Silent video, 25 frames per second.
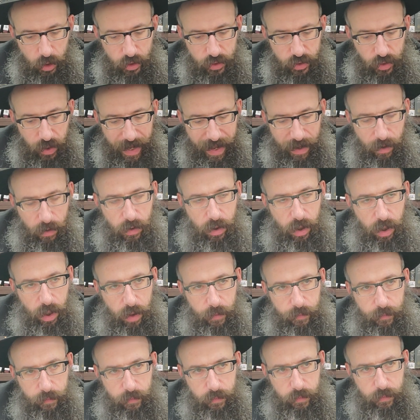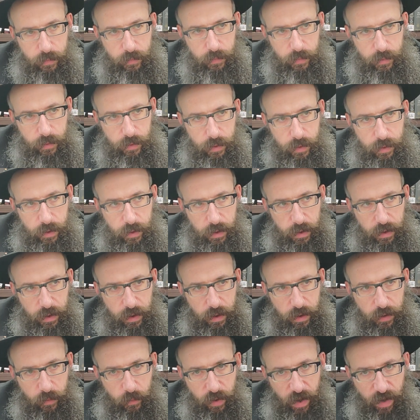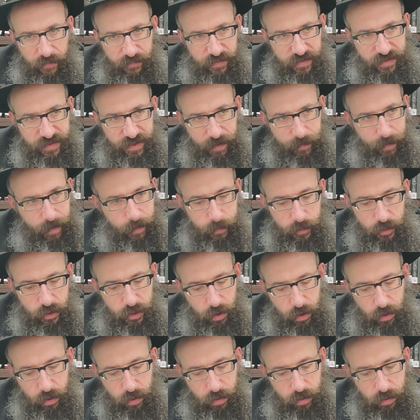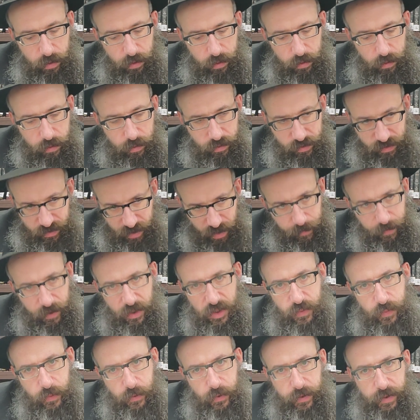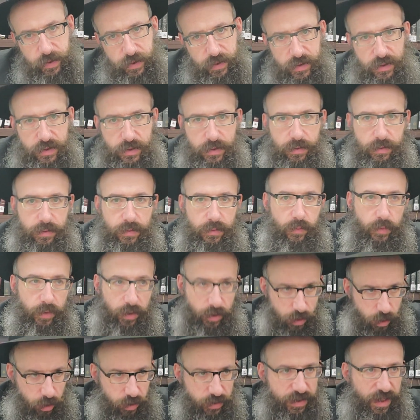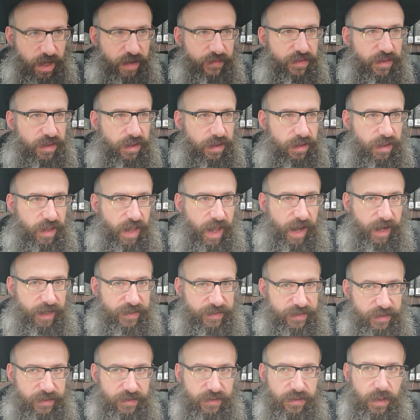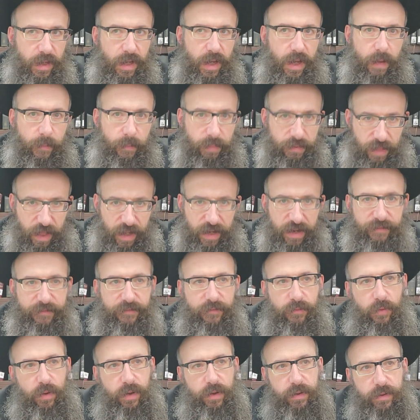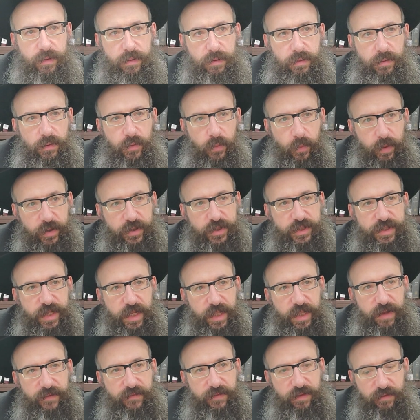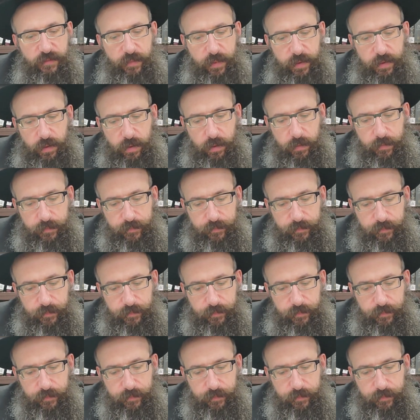So how come we have the same Eibishter, same experience, we could also have the access, but not everyone reaches that level of bittul?